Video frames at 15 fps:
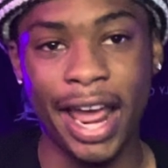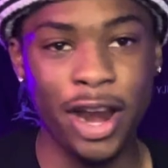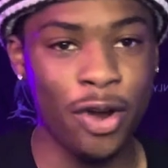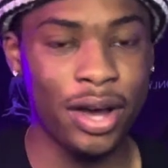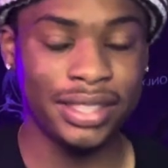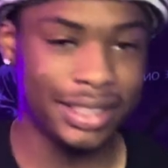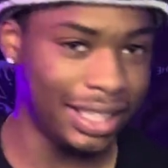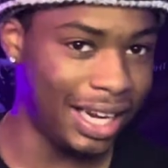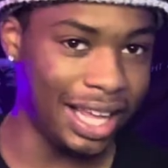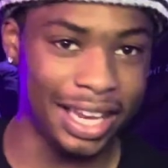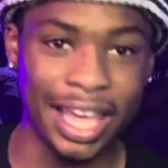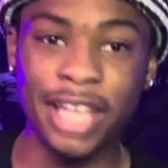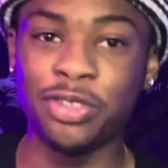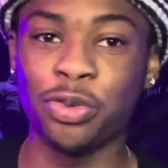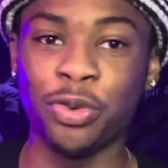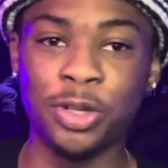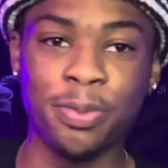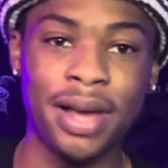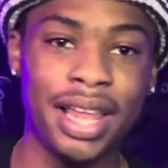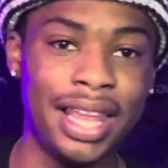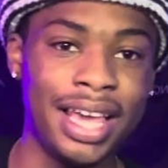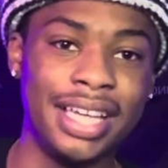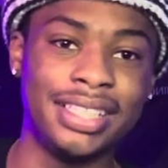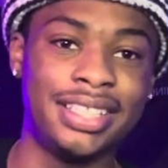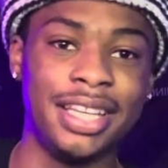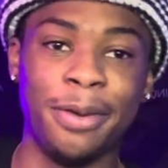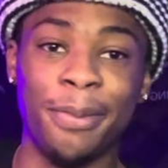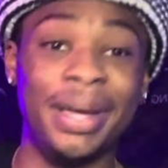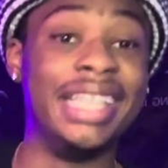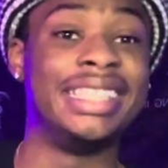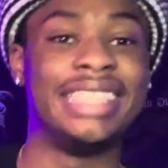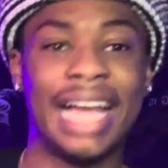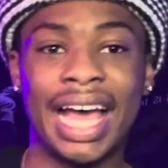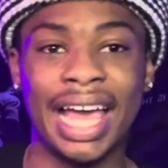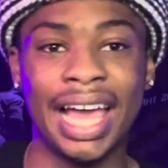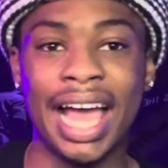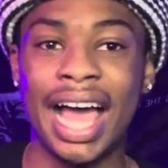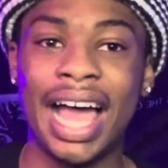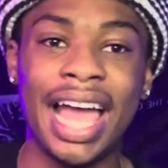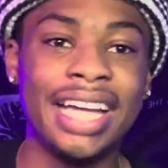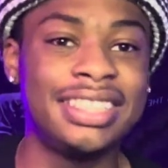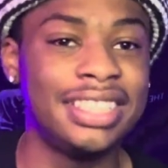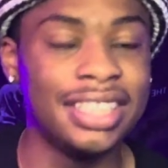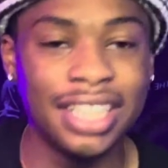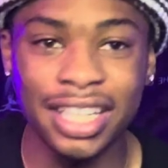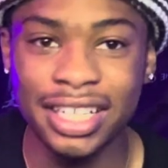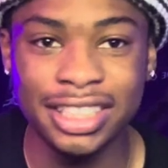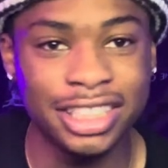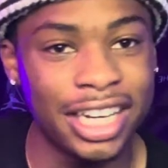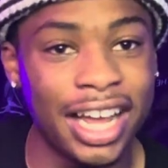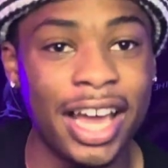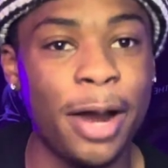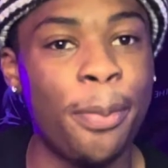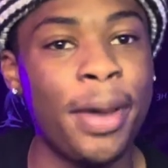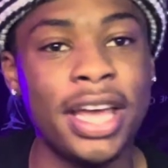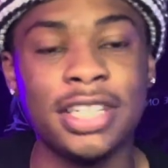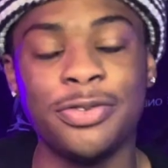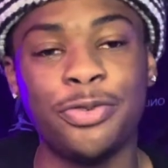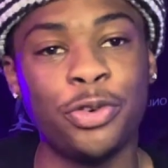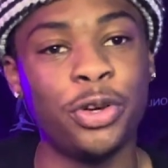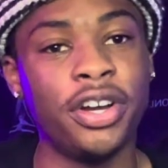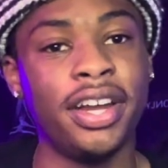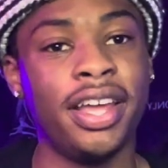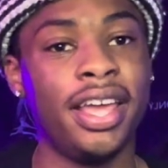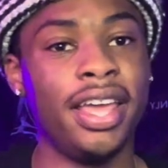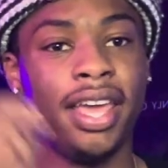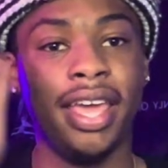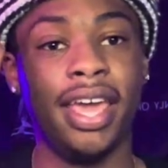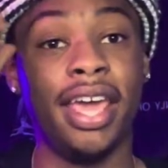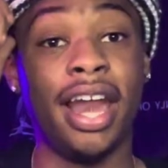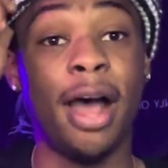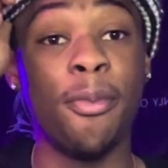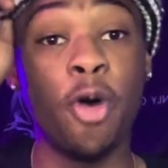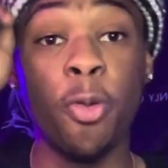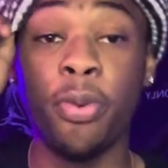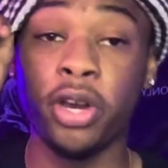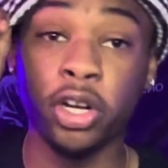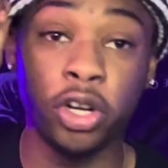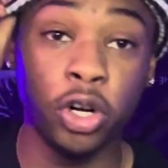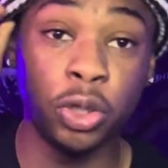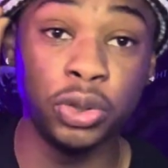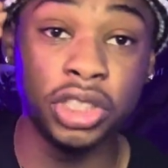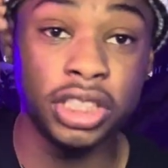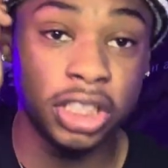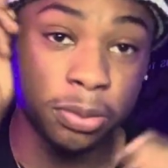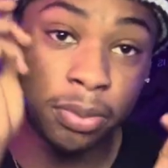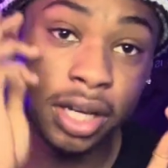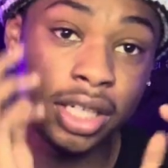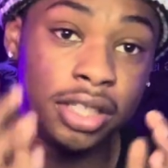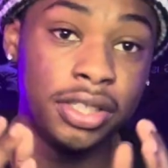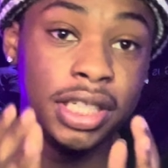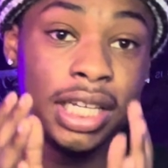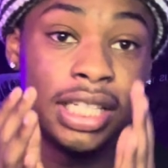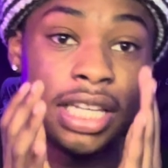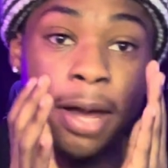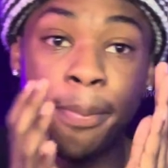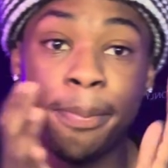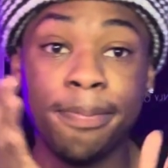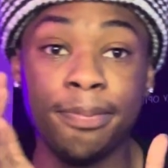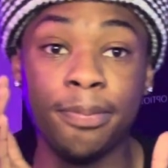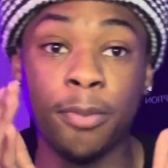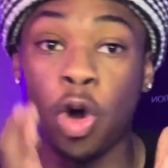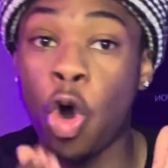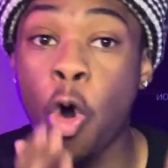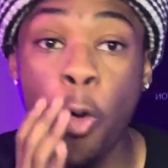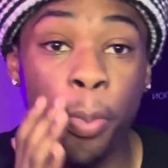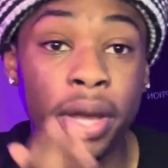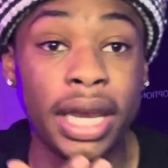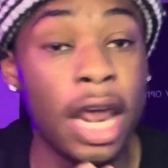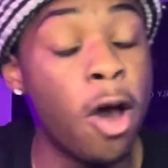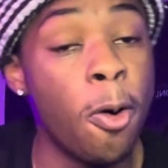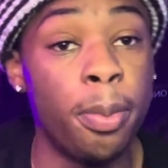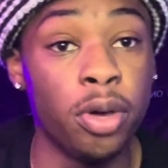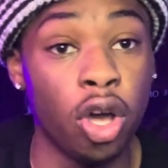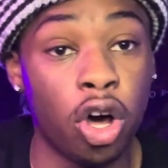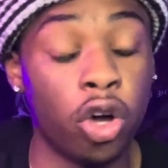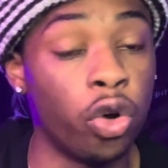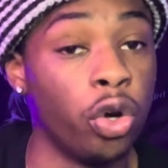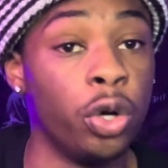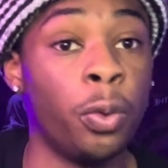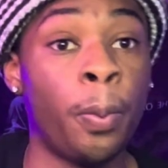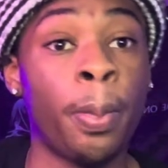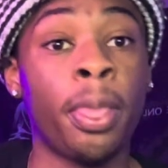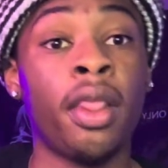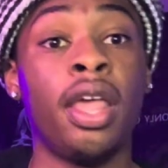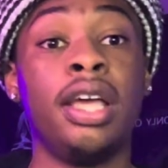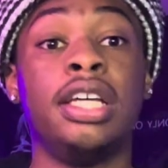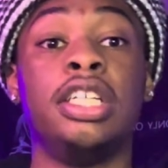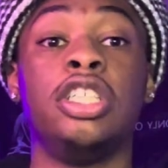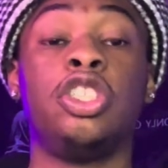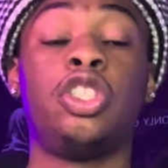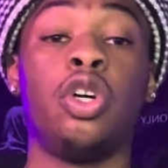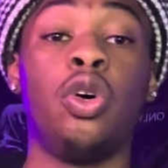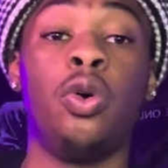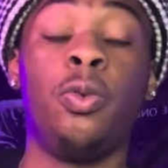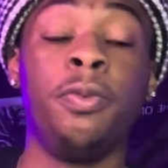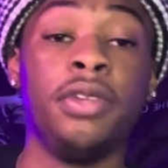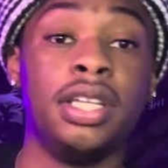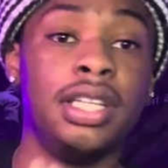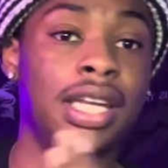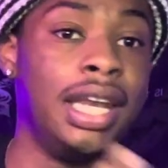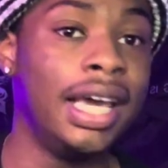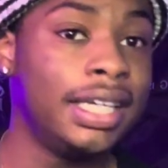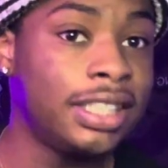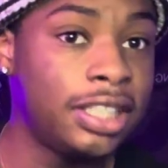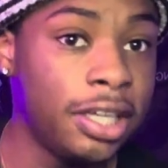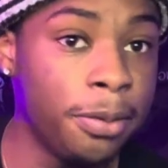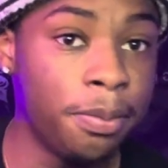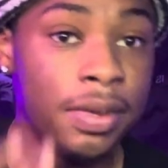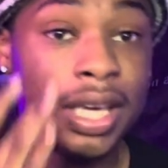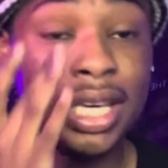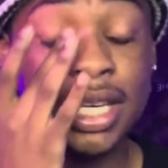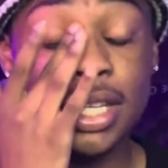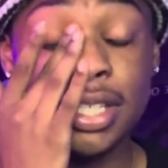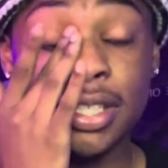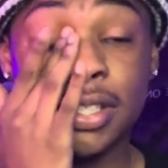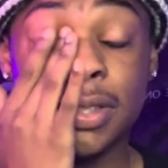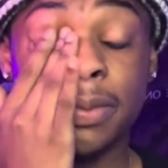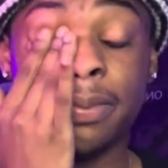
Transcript: know I said that last one was my last tip, but it's not. I actually love this shit. I got a passion for it, and I'm hoping to grow just as much as I'm hoping to help y'all grow. So the next tip is,